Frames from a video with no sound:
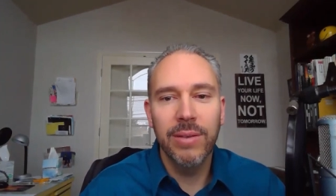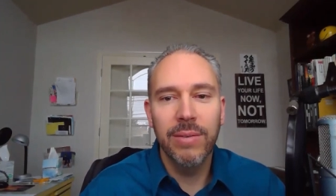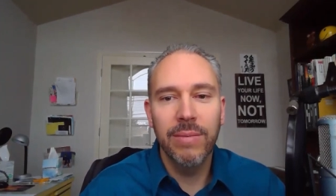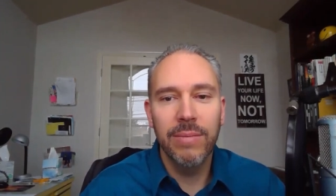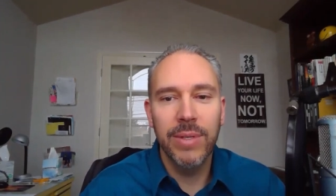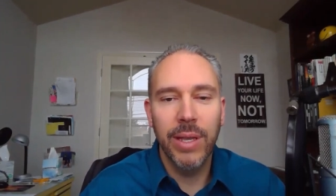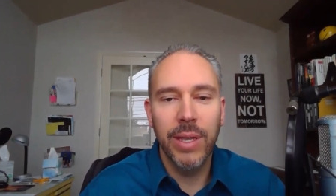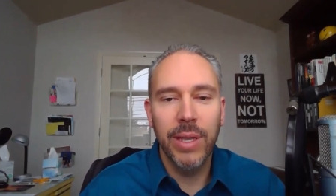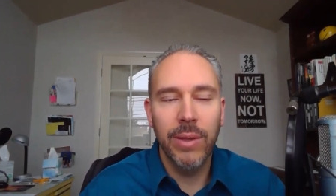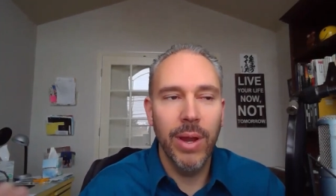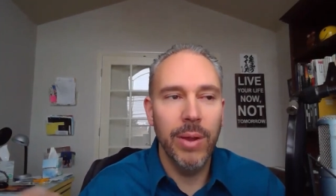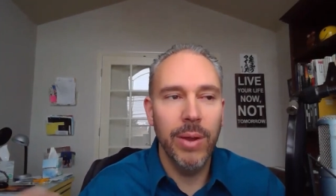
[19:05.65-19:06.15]
I
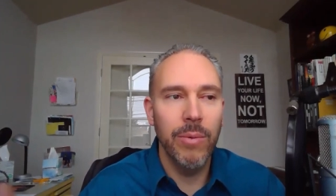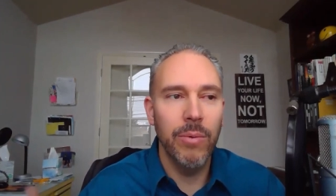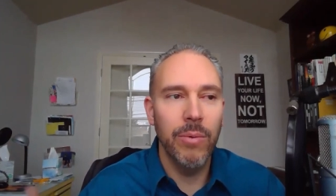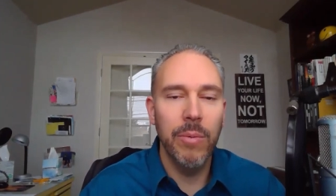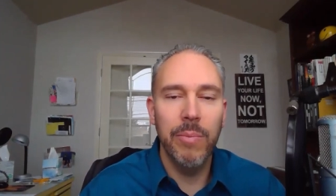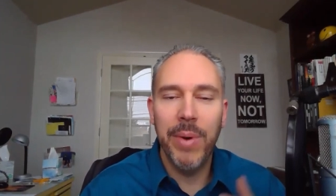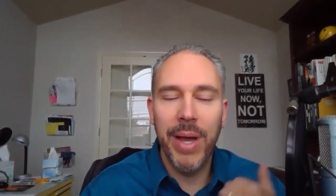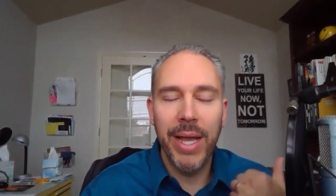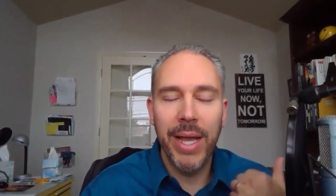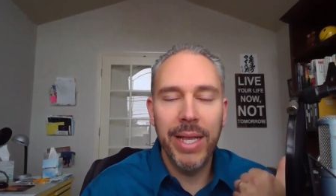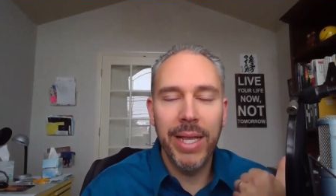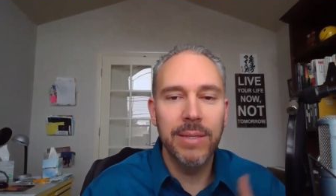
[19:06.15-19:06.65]
was like, great, we'll
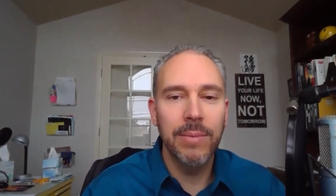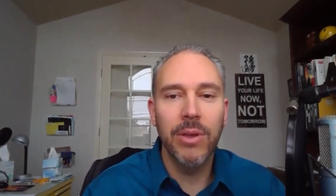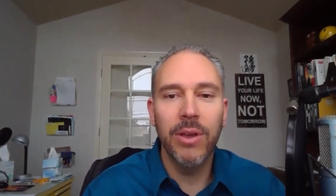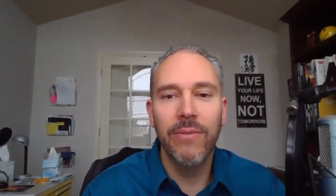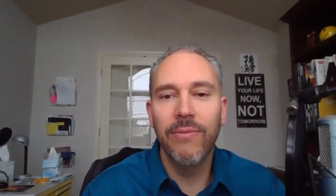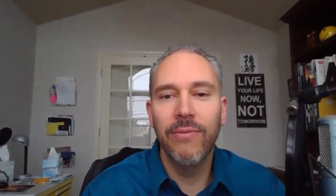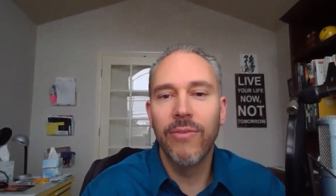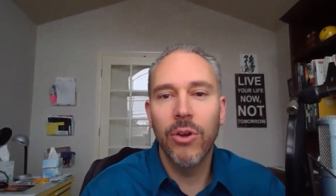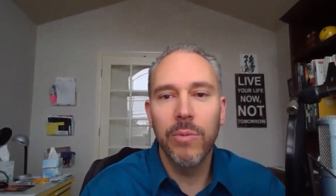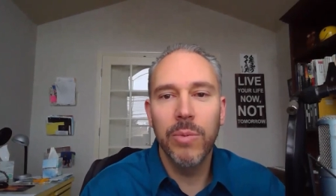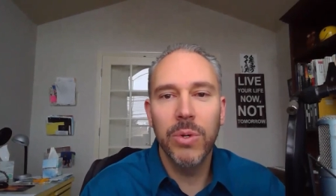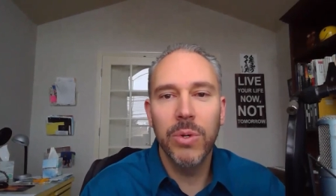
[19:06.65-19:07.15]
buy some
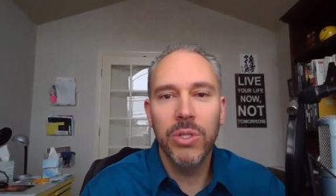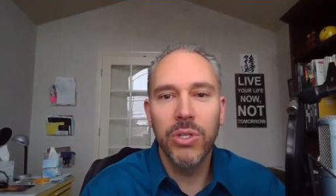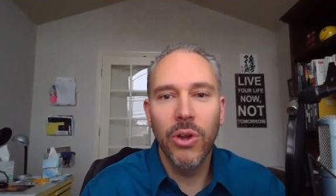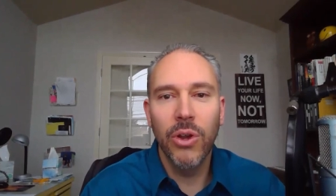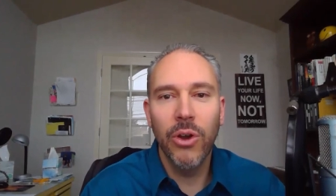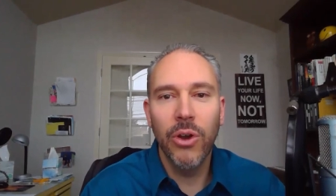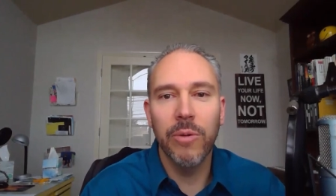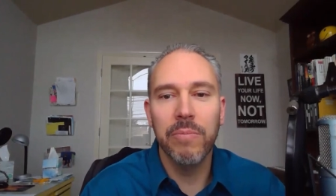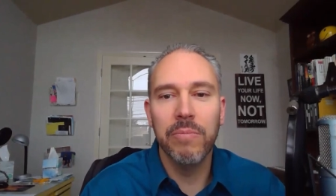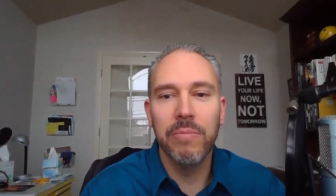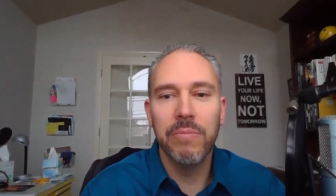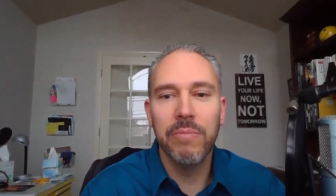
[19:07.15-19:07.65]
convertible
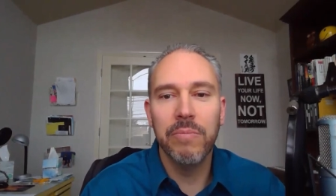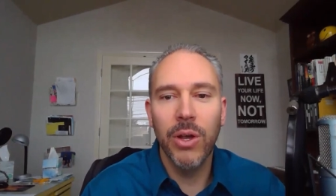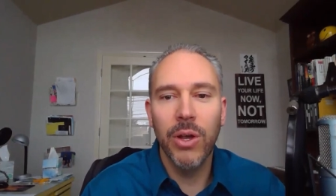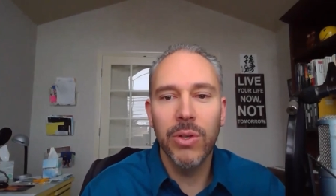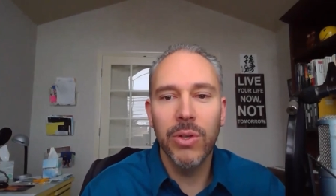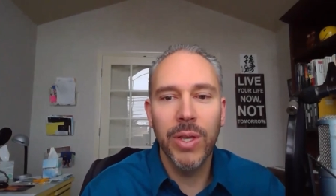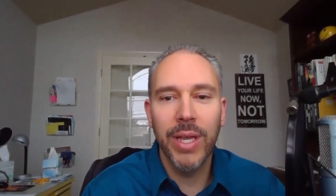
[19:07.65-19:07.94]
term, you know?